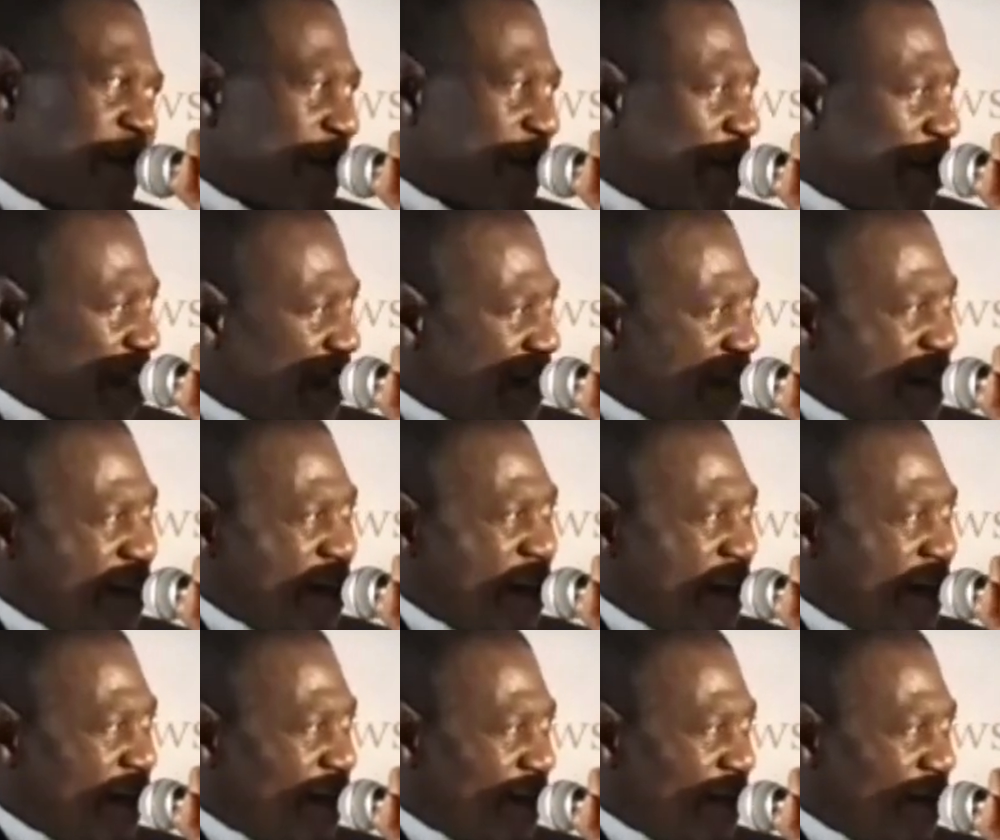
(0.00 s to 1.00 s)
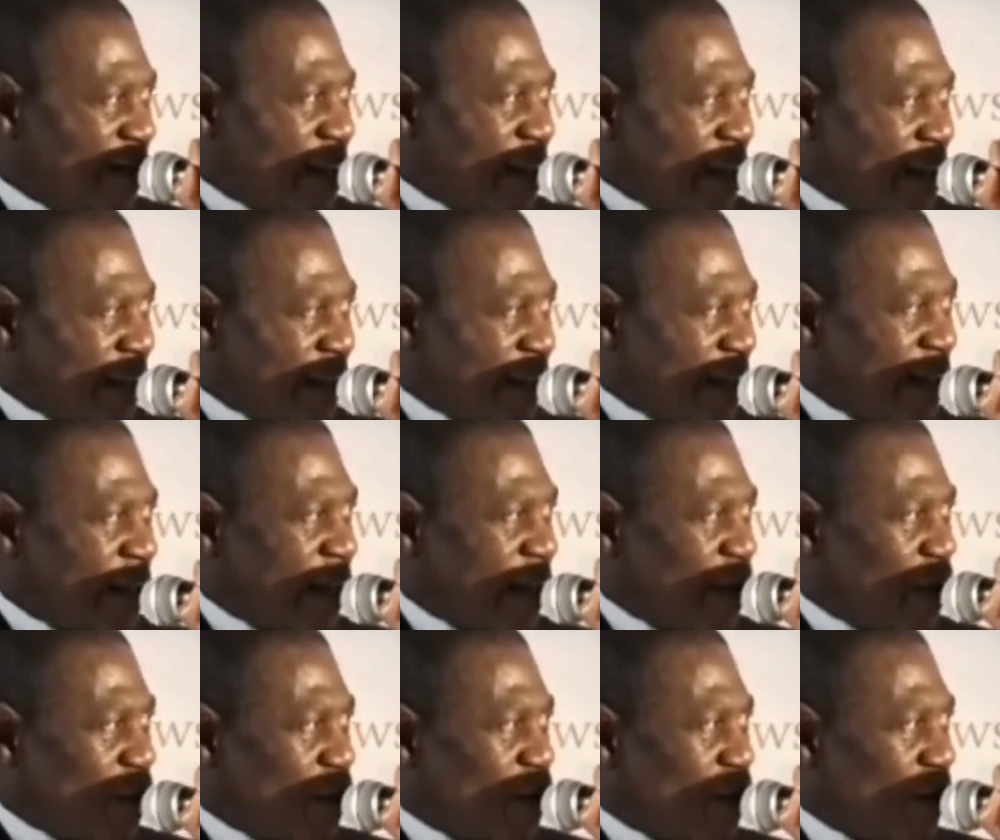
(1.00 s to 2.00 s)
the president of the Alexander
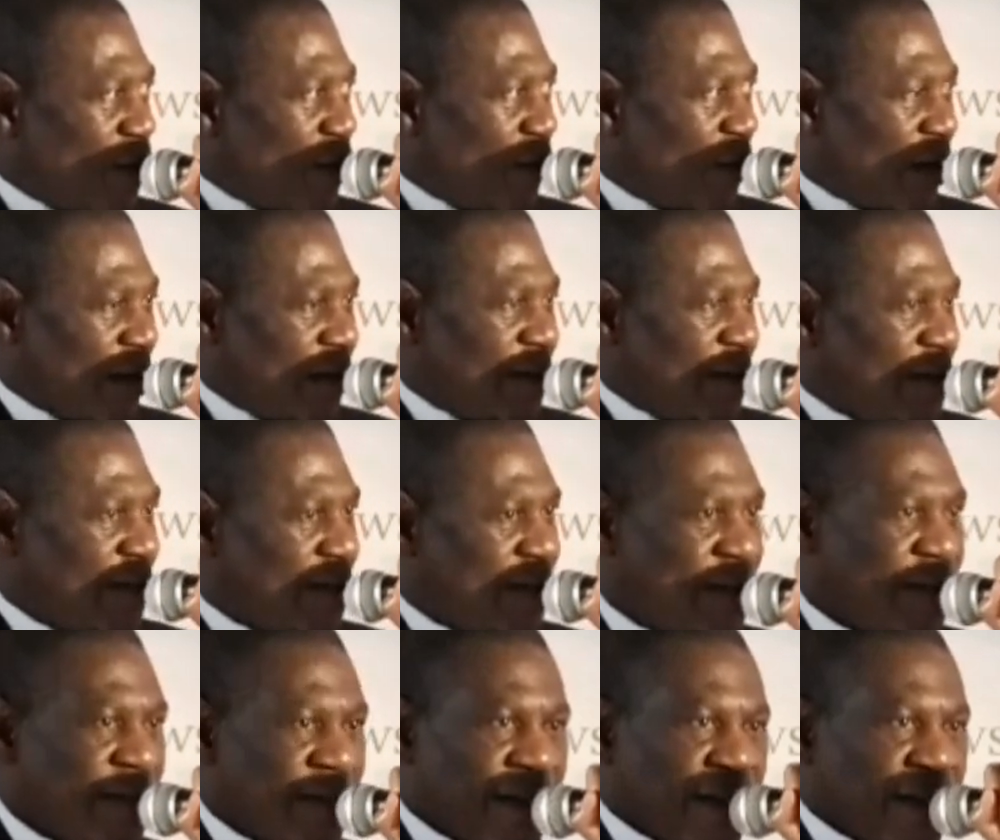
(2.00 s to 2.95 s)
Youth Congress.